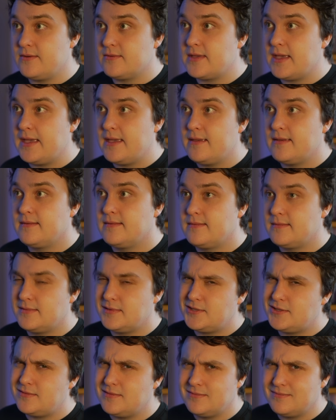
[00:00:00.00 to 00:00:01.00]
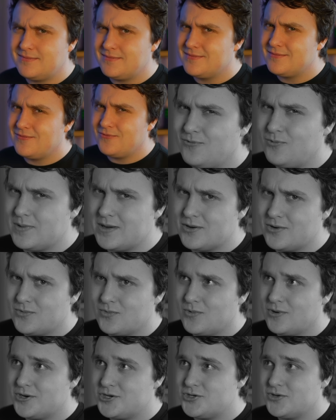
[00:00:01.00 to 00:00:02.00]
okay?
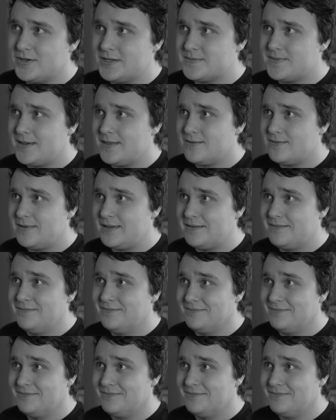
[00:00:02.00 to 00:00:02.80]
Weird word choice, by the way.